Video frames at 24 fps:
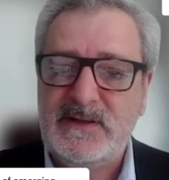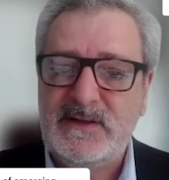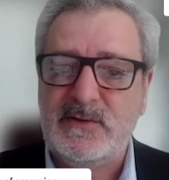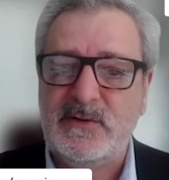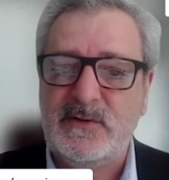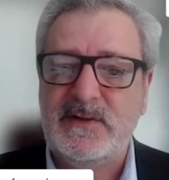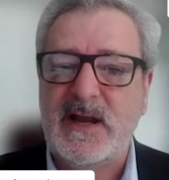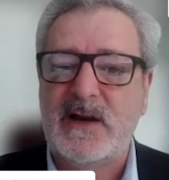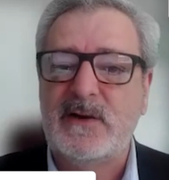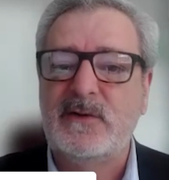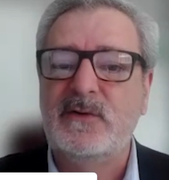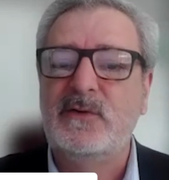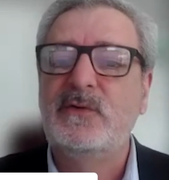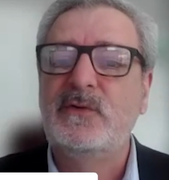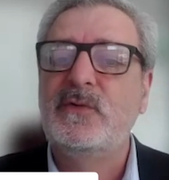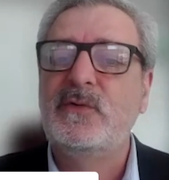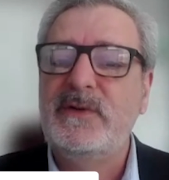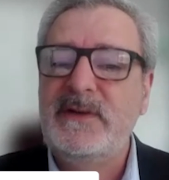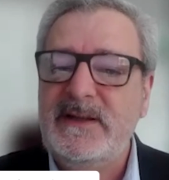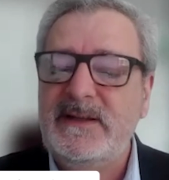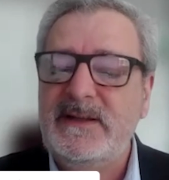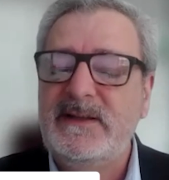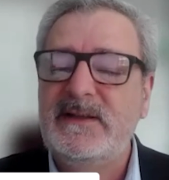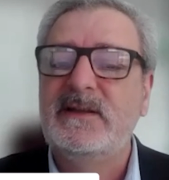So they are going to
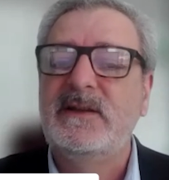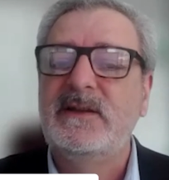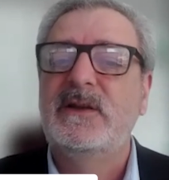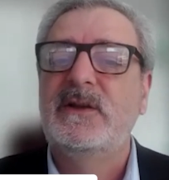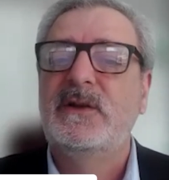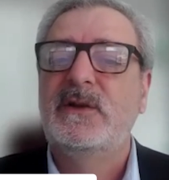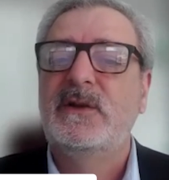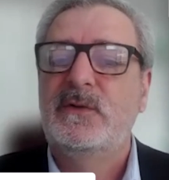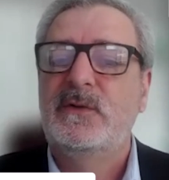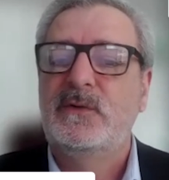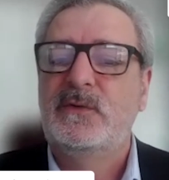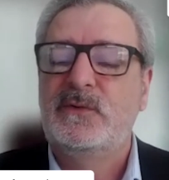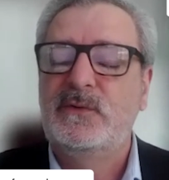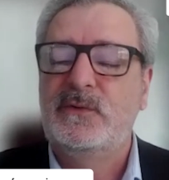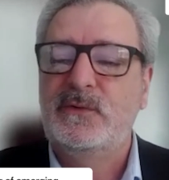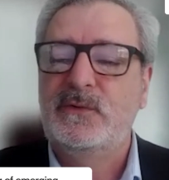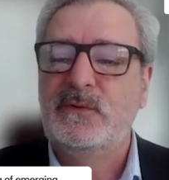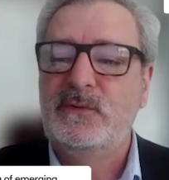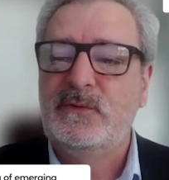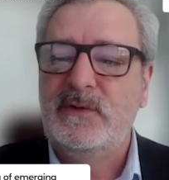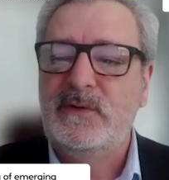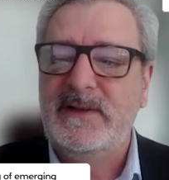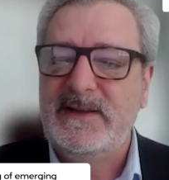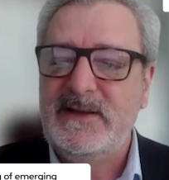need
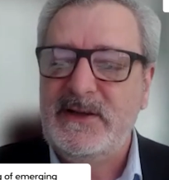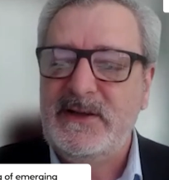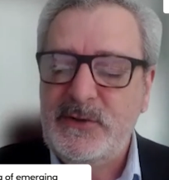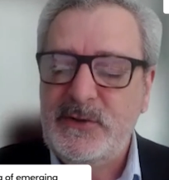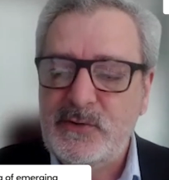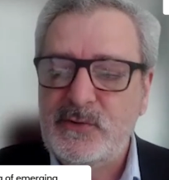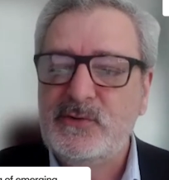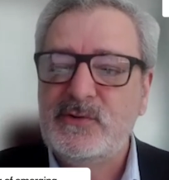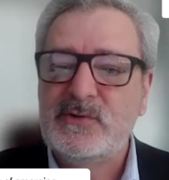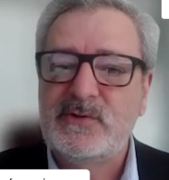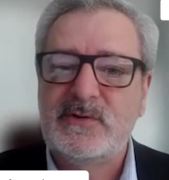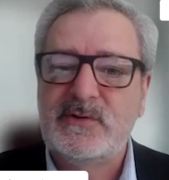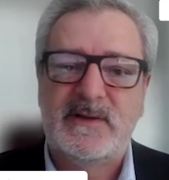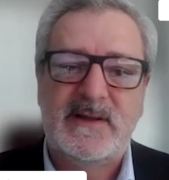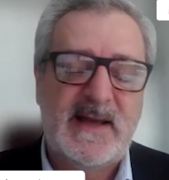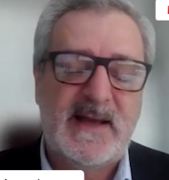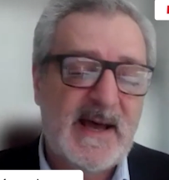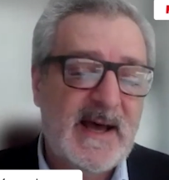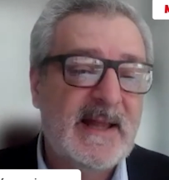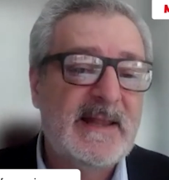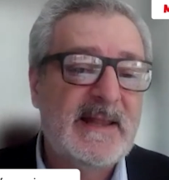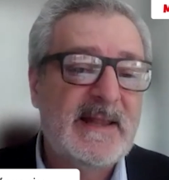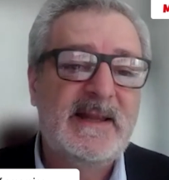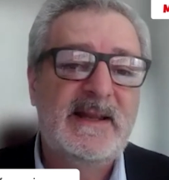to use,
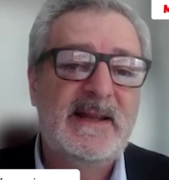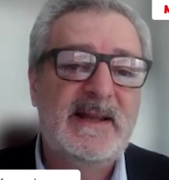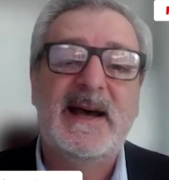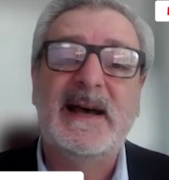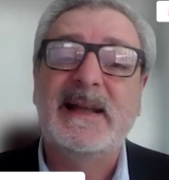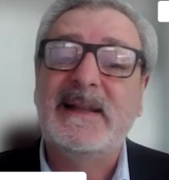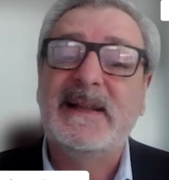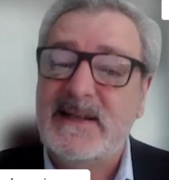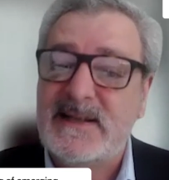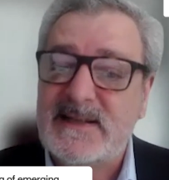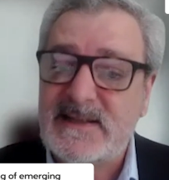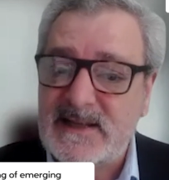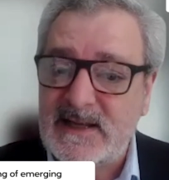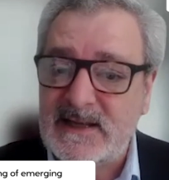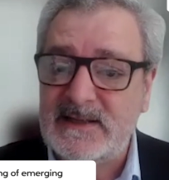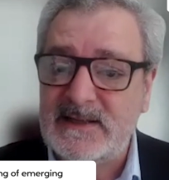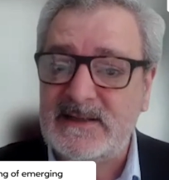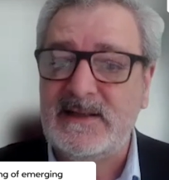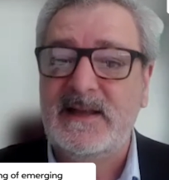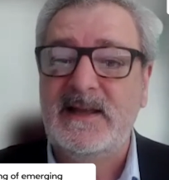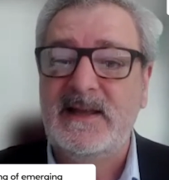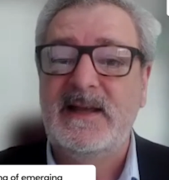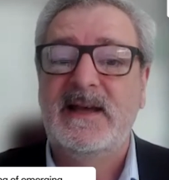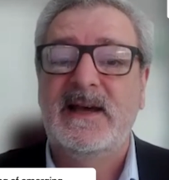handle, understand,
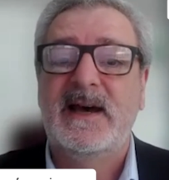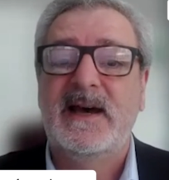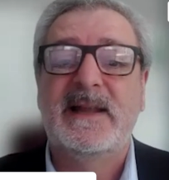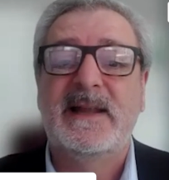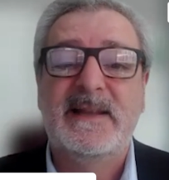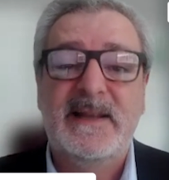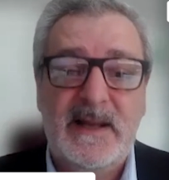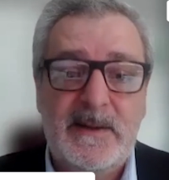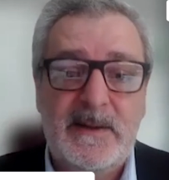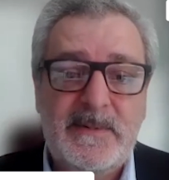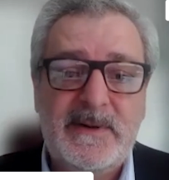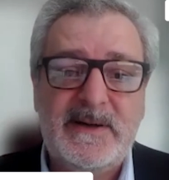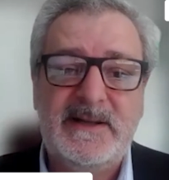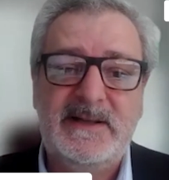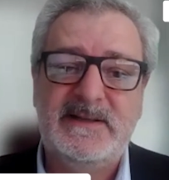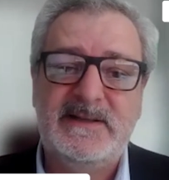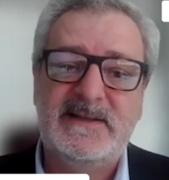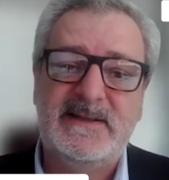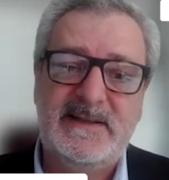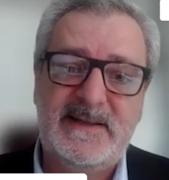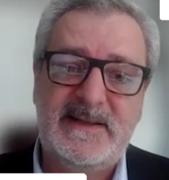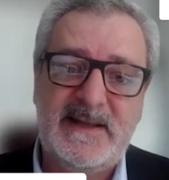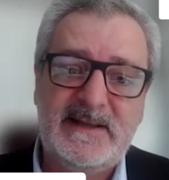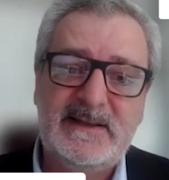and
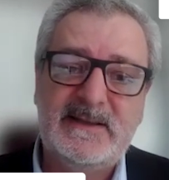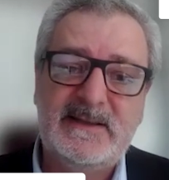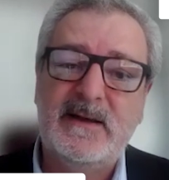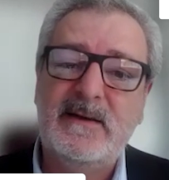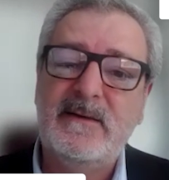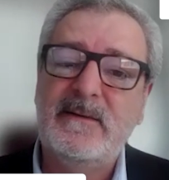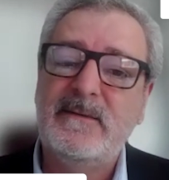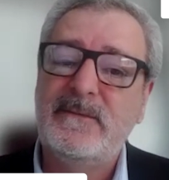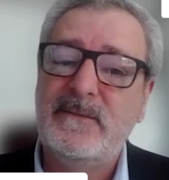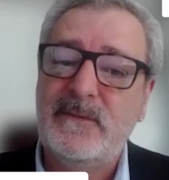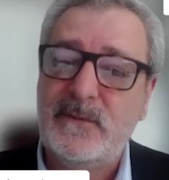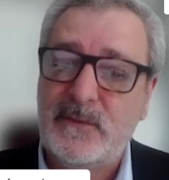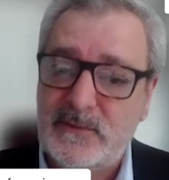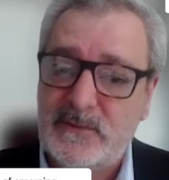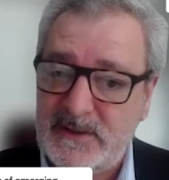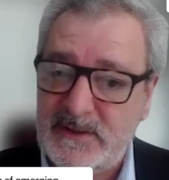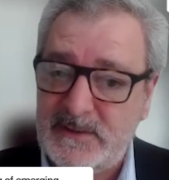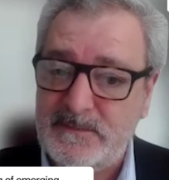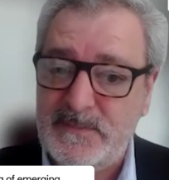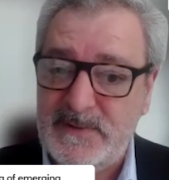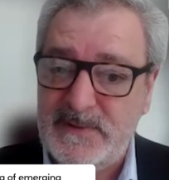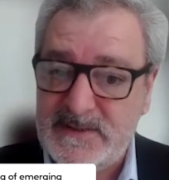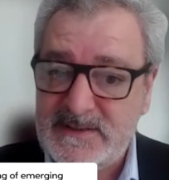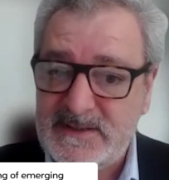leverage data for their
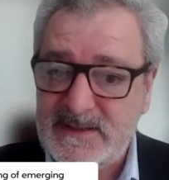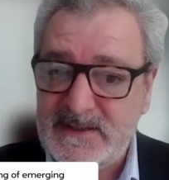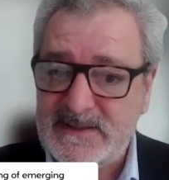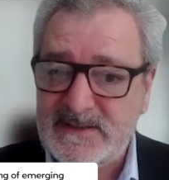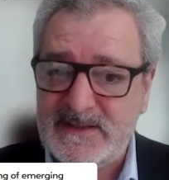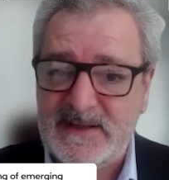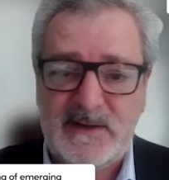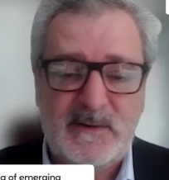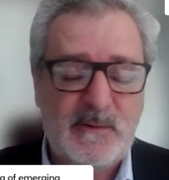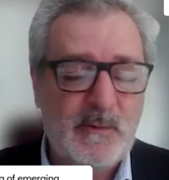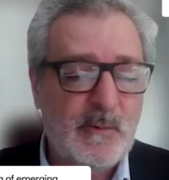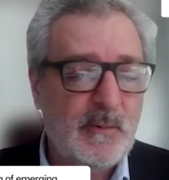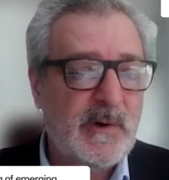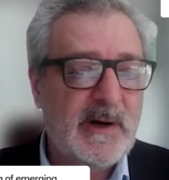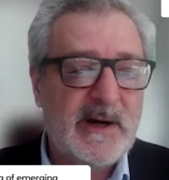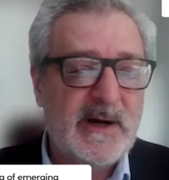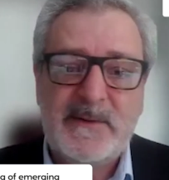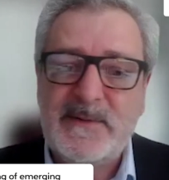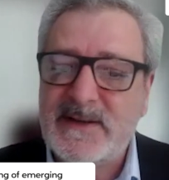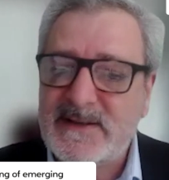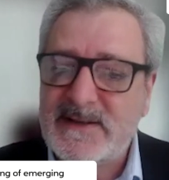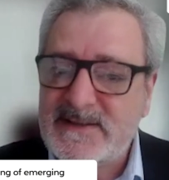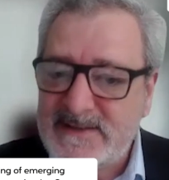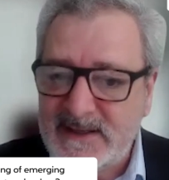business,
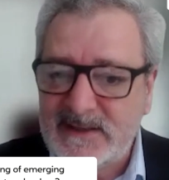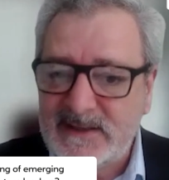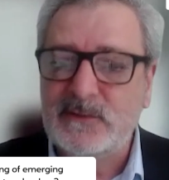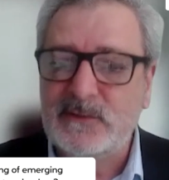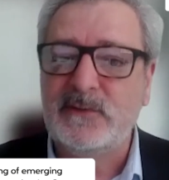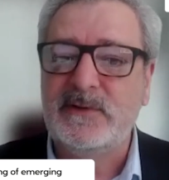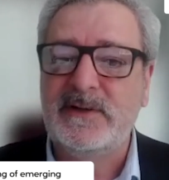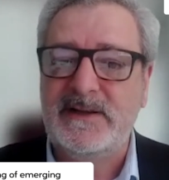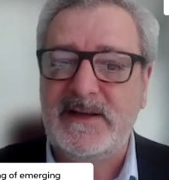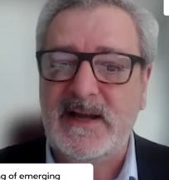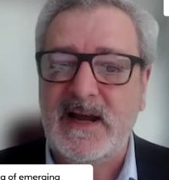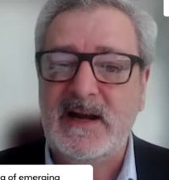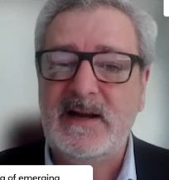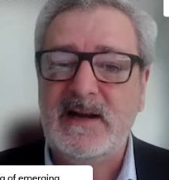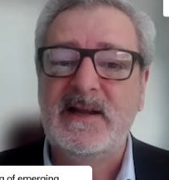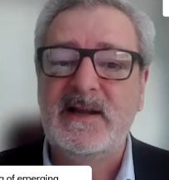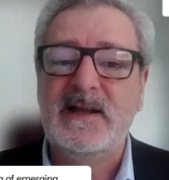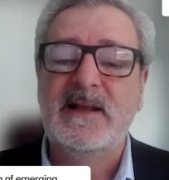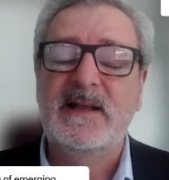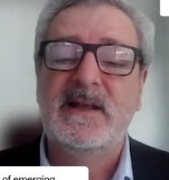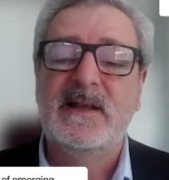wherever sector they are.